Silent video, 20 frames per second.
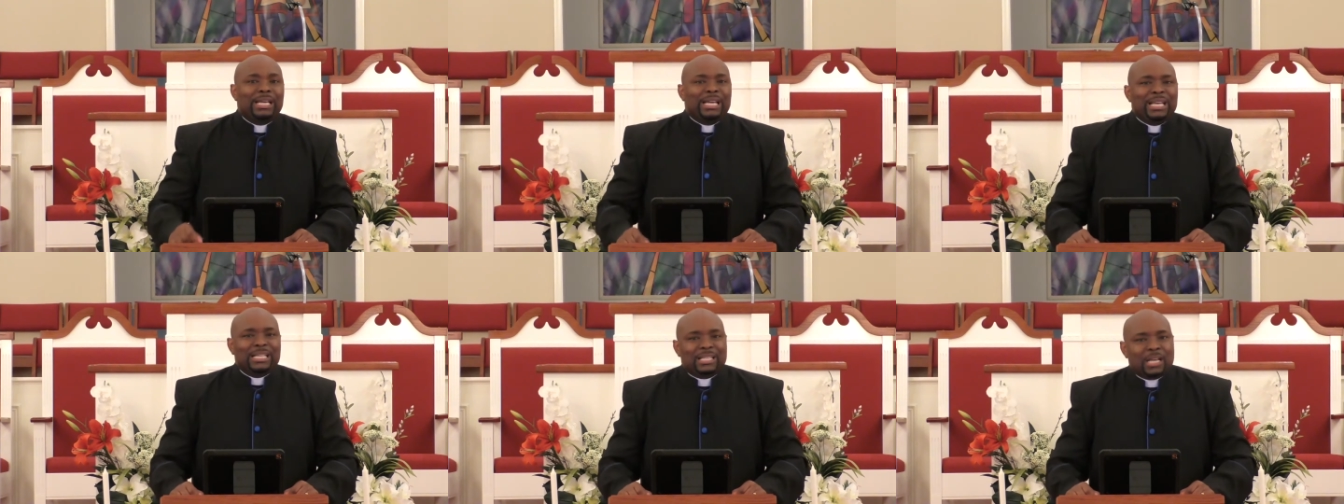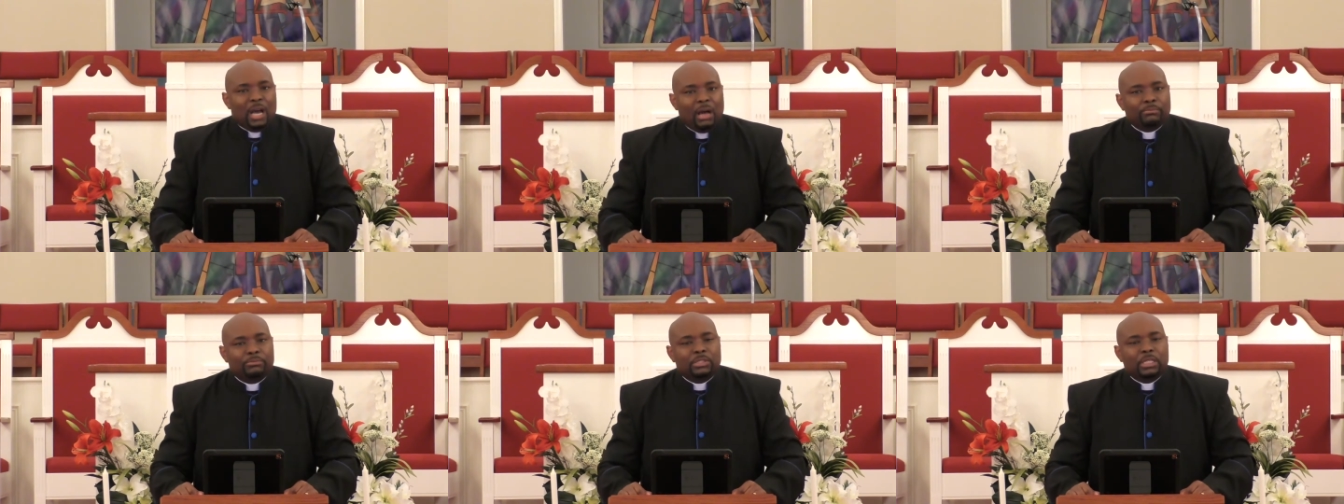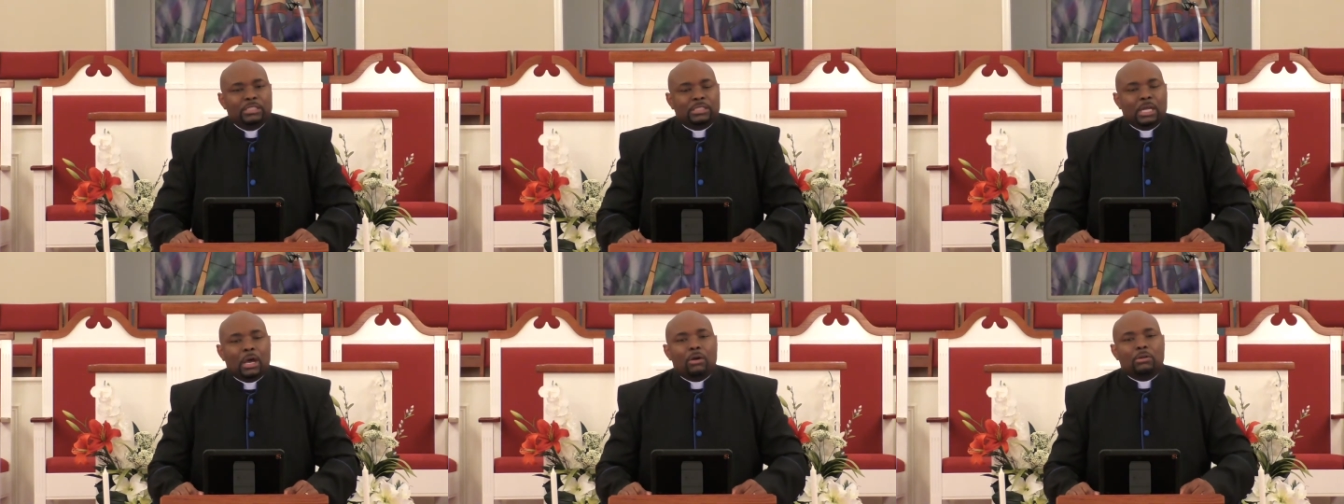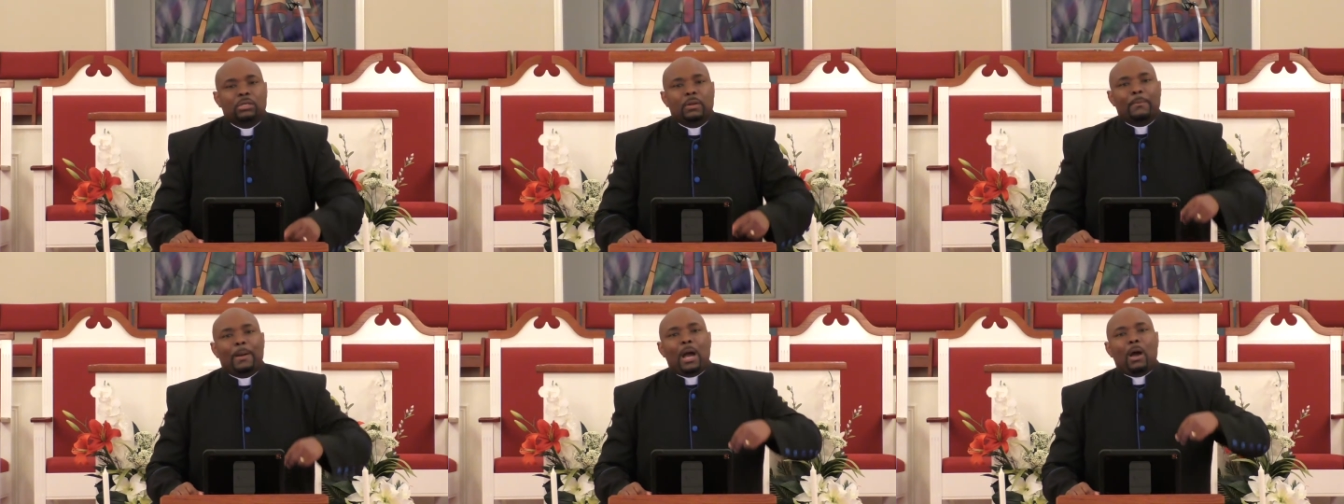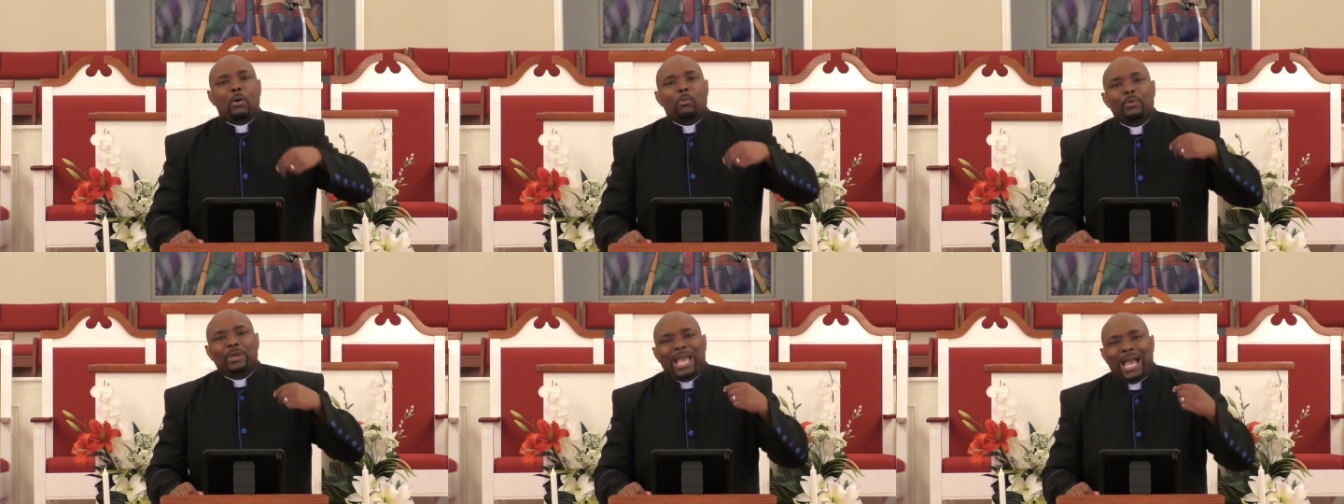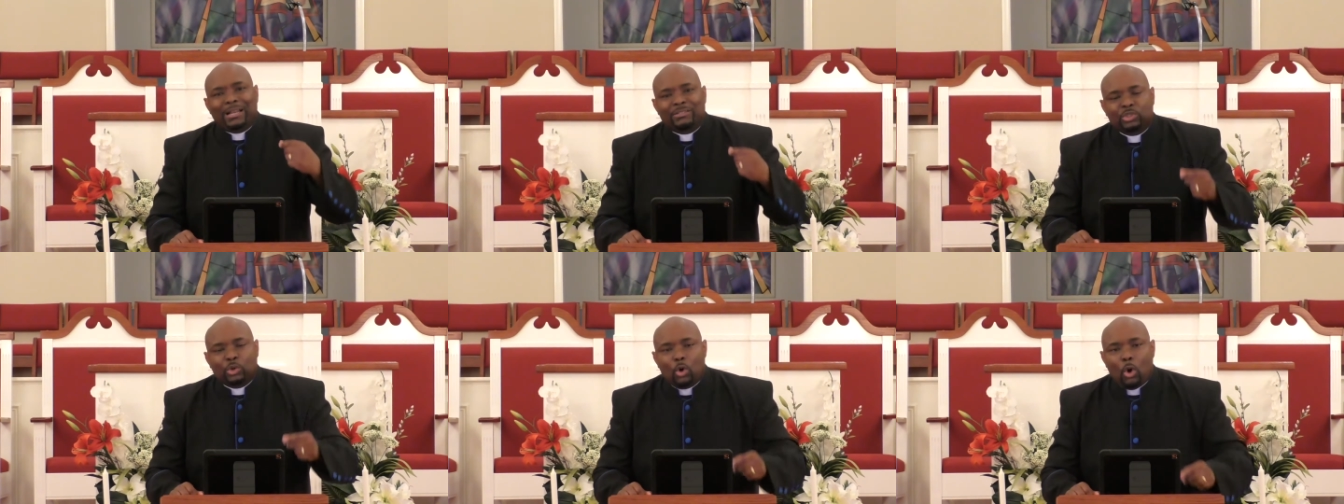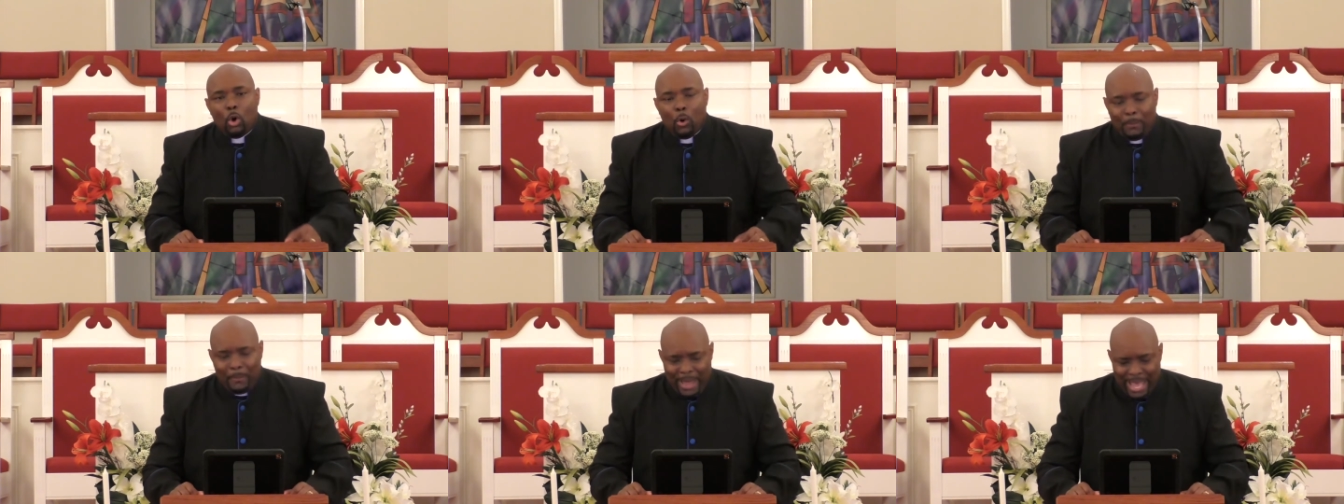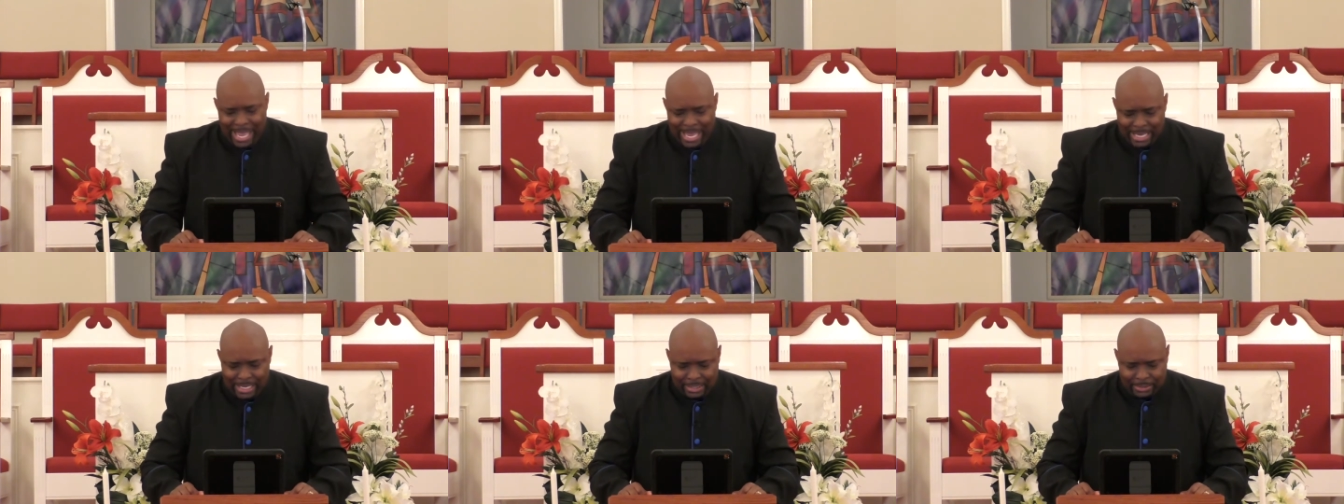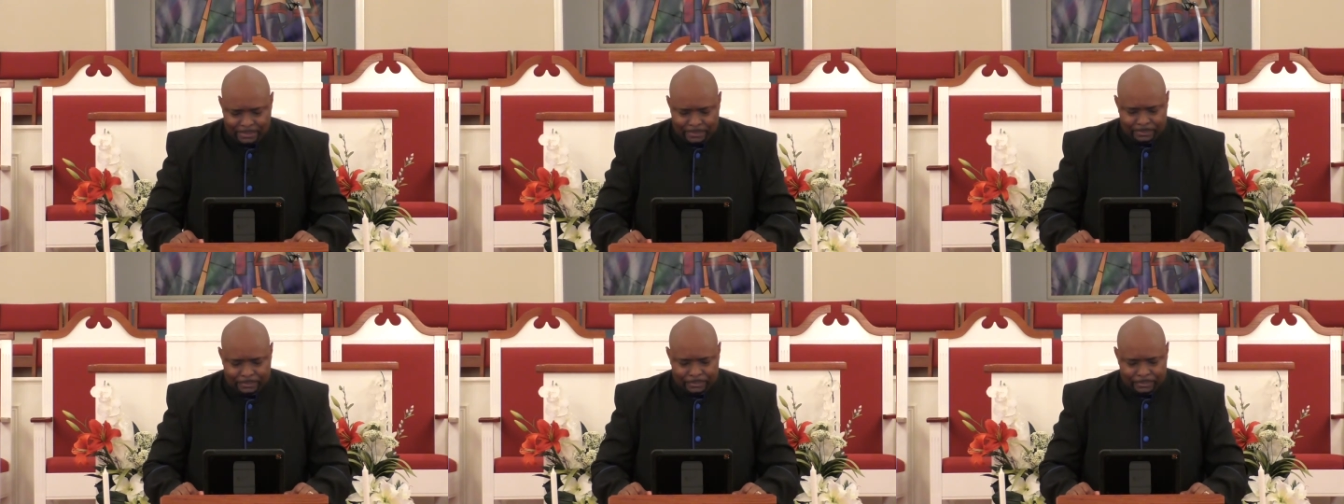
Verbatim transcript: it comes it's talking about we have to obey.